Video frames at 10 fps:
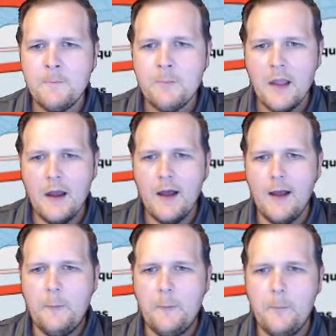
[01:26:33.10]

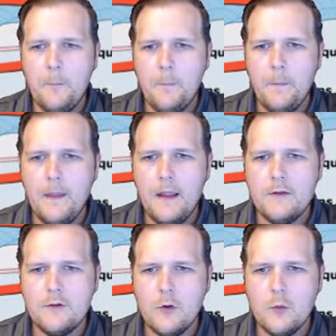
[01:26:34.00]

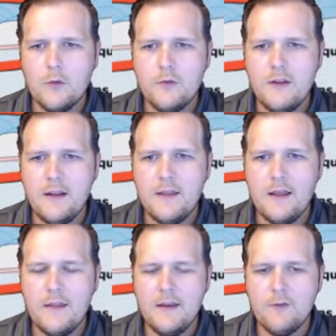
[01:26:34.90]
And so we'll see
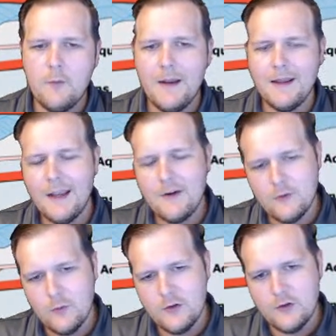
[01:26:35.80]
that the different
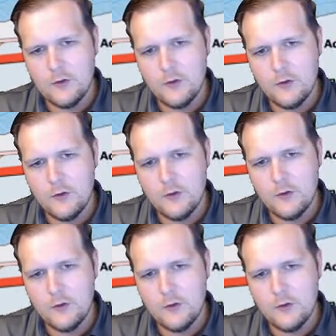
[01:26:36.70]
medications we choose
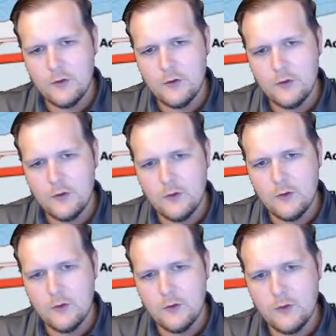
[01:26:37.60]
will work
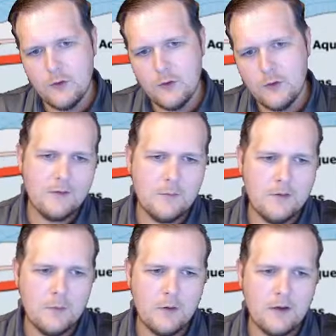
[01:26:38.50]
via these two mechanisms,
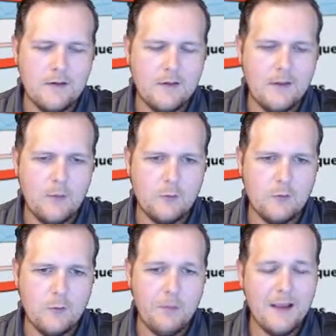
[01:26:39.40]
and we're going to see that which
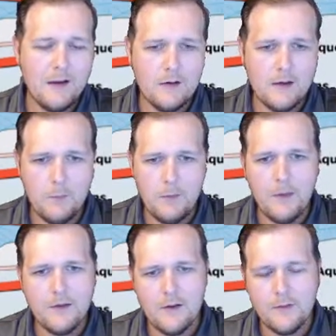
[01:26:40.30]
ones we pick can be
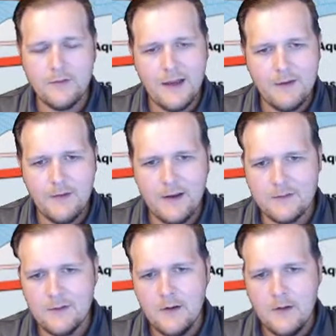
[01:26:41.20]
based off side
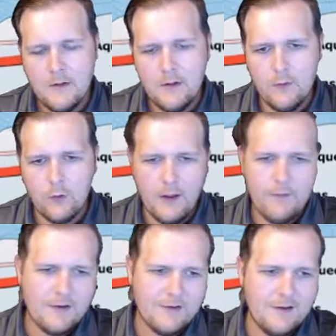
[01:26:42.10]
effects, overall
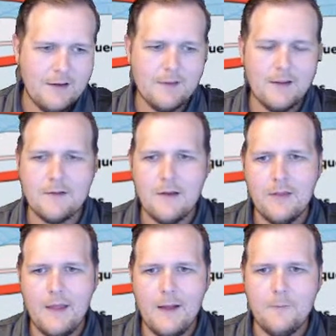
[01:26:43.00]
efficacy, and things
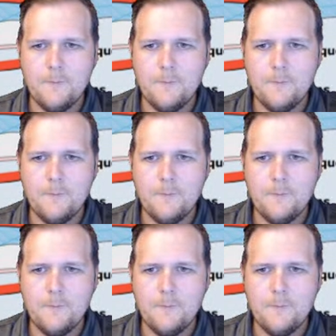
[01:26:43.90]
like that.